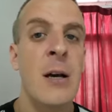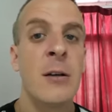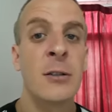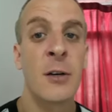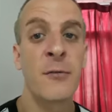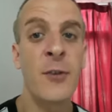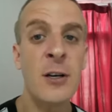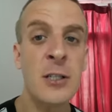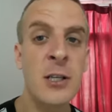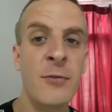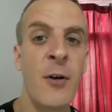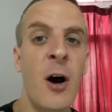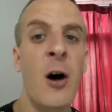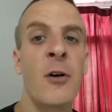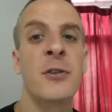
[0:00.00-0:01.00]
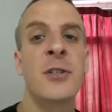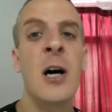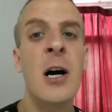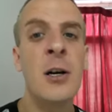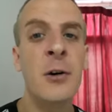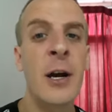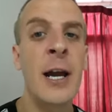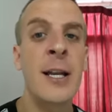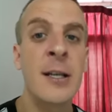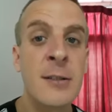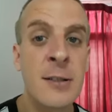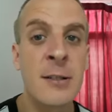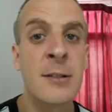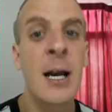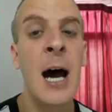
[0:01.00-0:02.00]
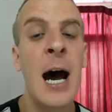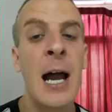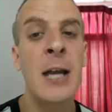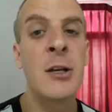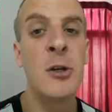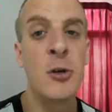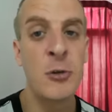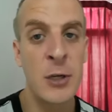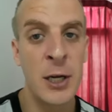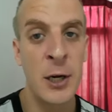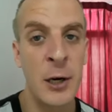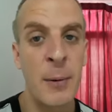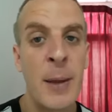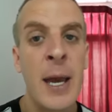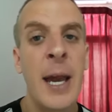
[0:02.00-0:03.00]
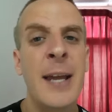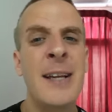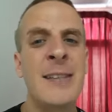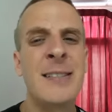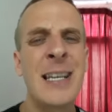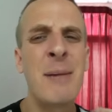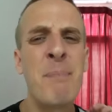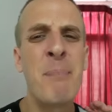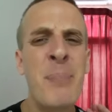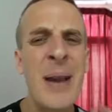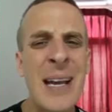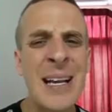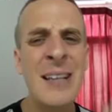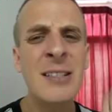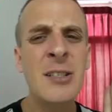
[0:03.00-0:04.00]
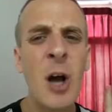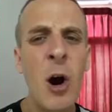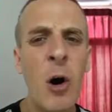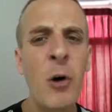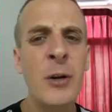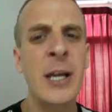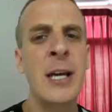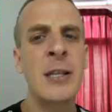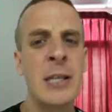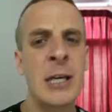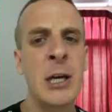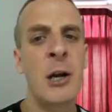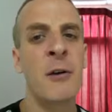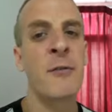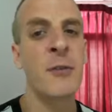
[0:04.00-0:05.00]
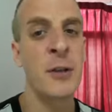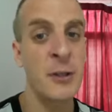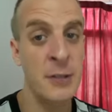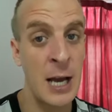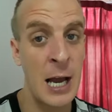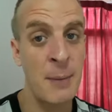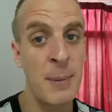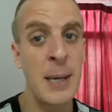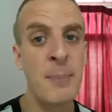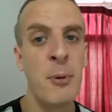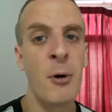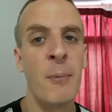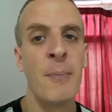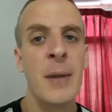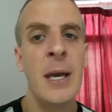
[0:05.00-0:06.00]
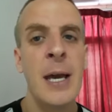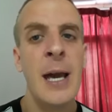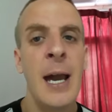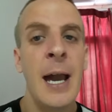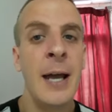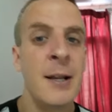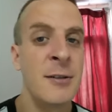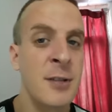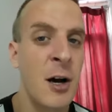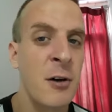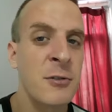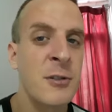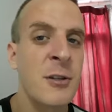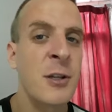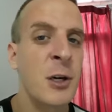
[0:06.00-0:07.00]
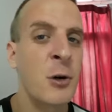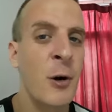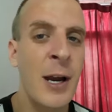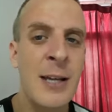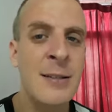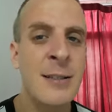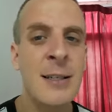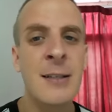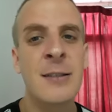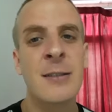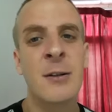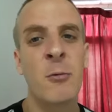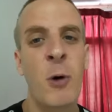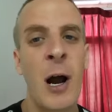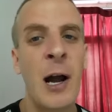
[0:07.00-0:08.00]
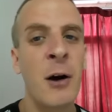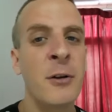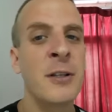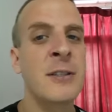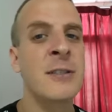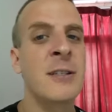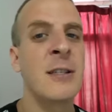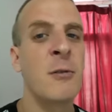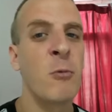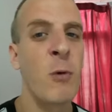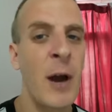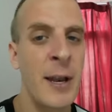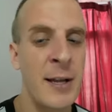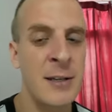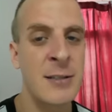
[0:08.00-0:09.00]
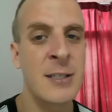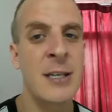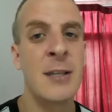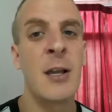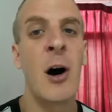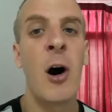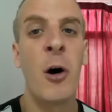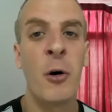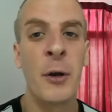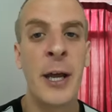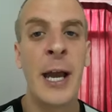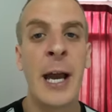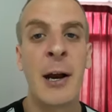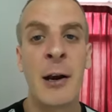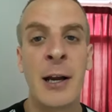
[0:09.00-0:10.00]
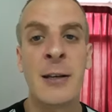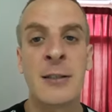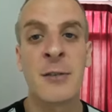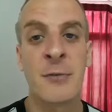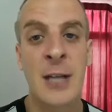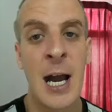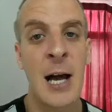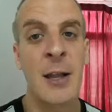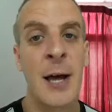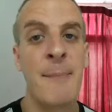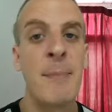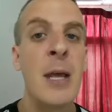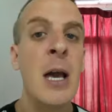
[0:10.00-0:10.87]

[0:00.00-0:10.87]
So first of all, Songkran is the Thai New Year. It is the biggest holiday of the year for the Thai people. It is also the craziest, the wildest, and the wettest in the holiday areas of Thailand.